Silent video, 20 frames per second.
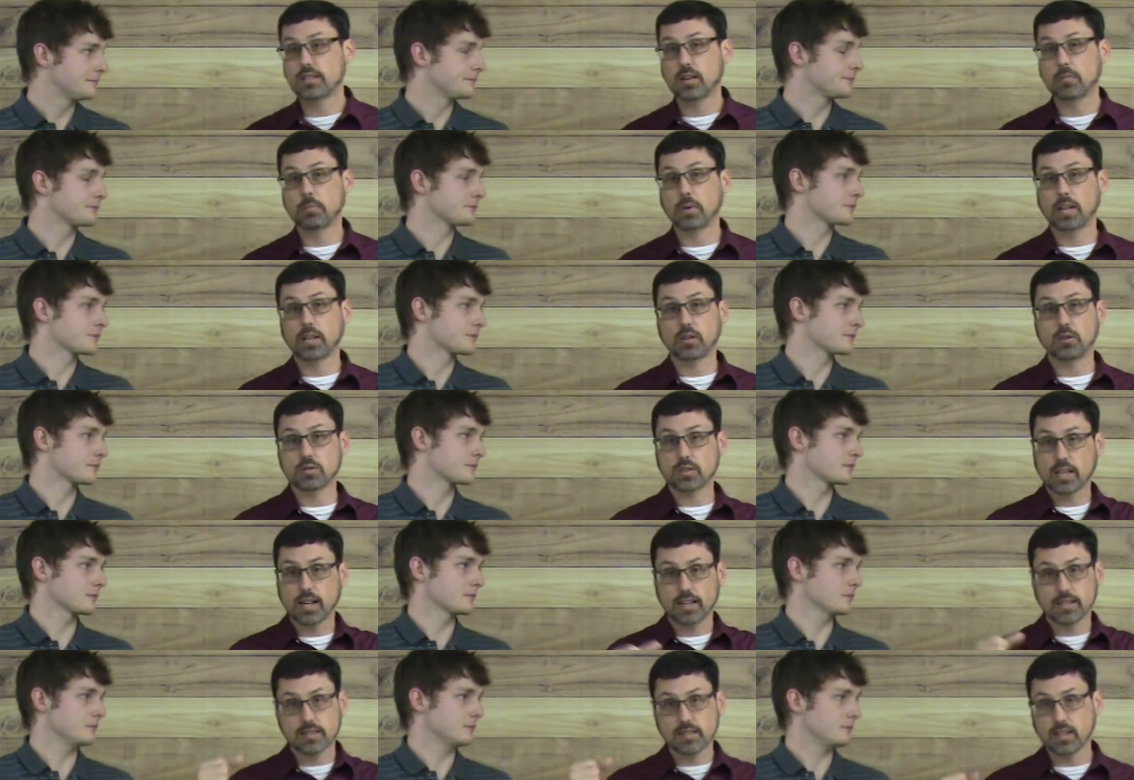Speaker 1: somebody who's
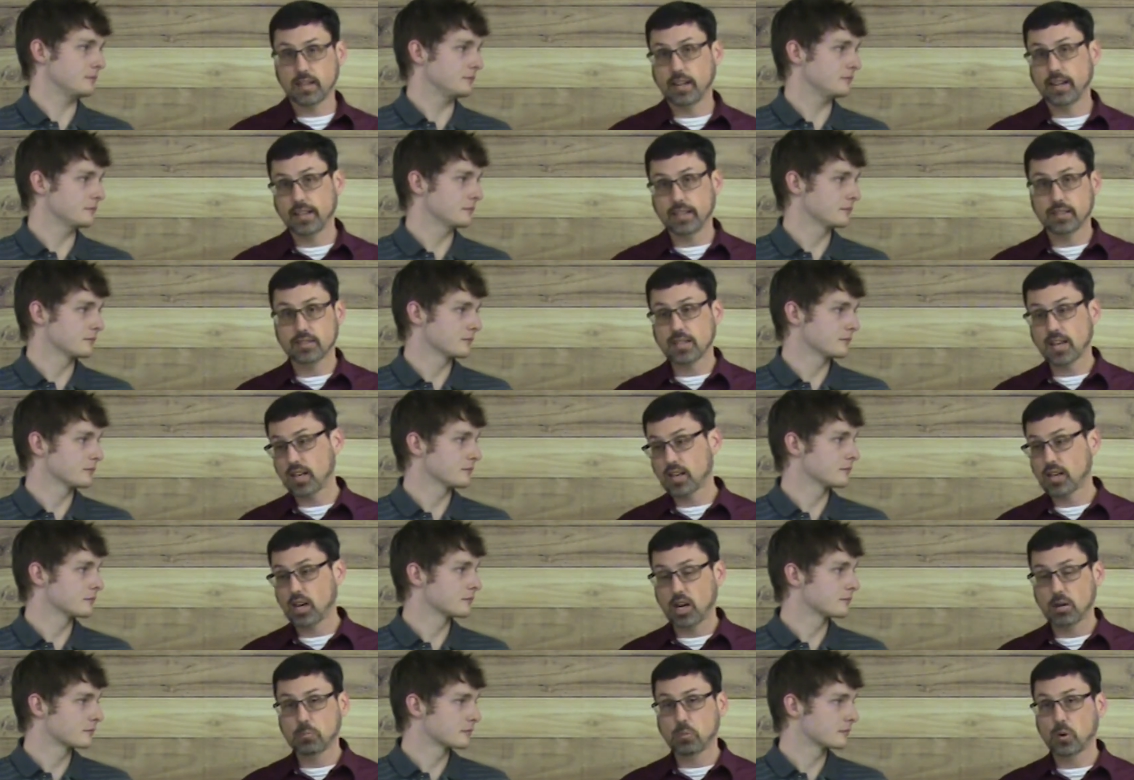got a sign he's got a
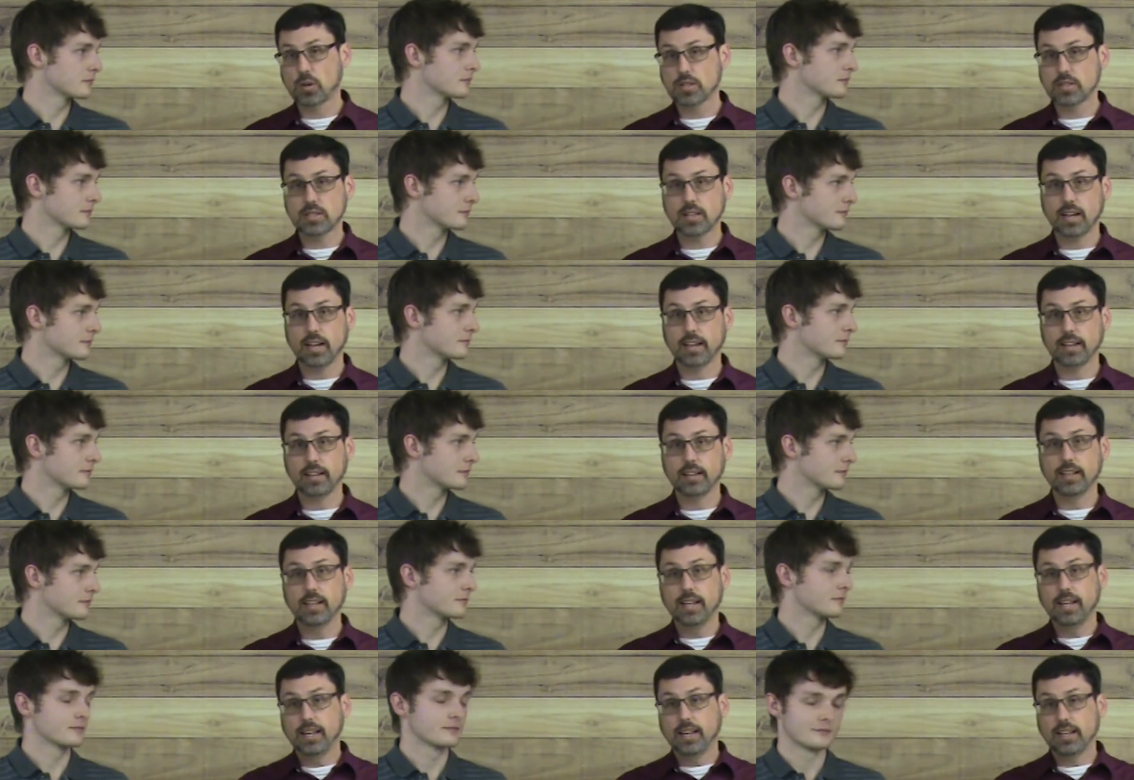cardboard sign
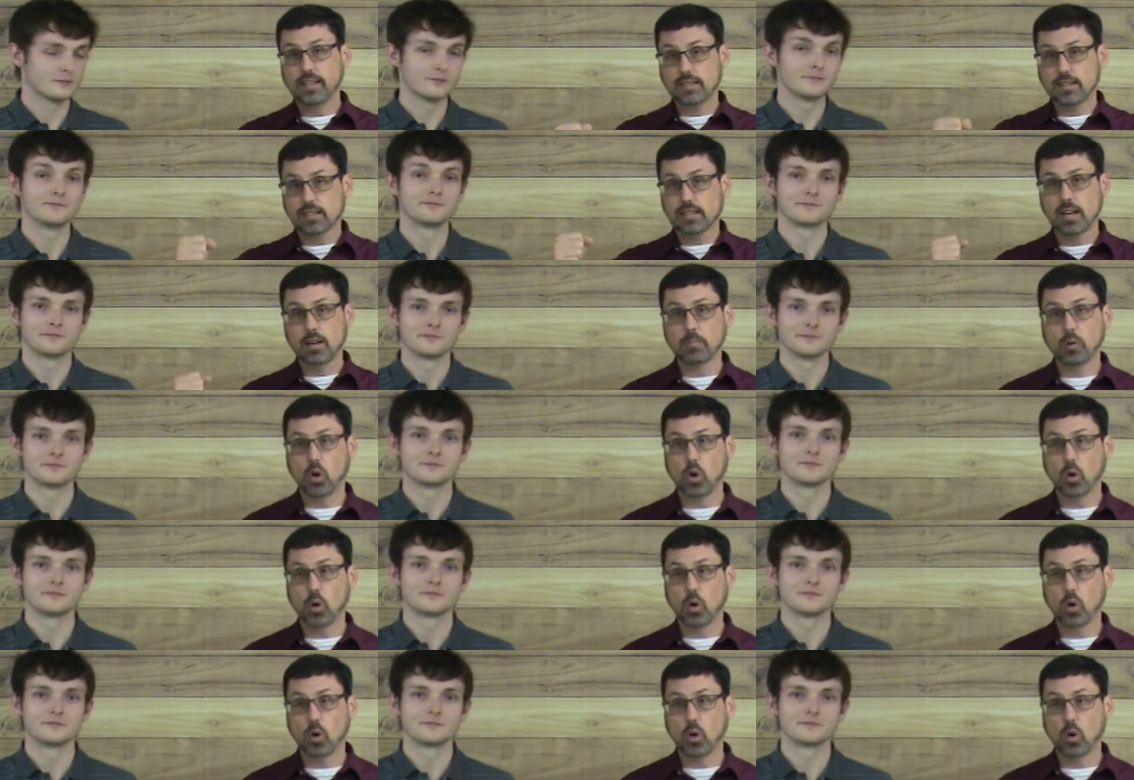and he says i'm